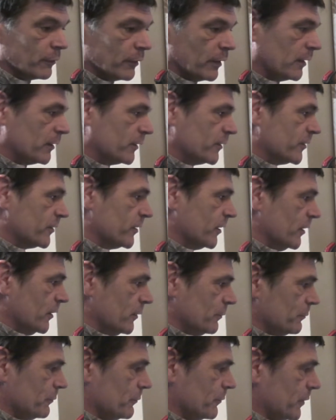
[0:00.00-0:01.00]
Let's
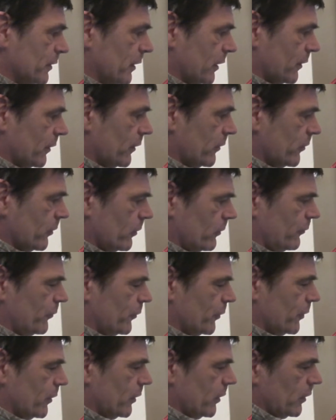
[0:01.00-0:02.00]
kick this off. We're
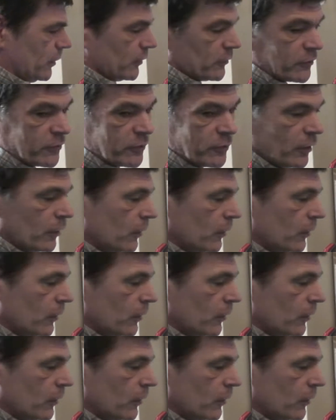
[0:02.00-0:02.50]
going to hit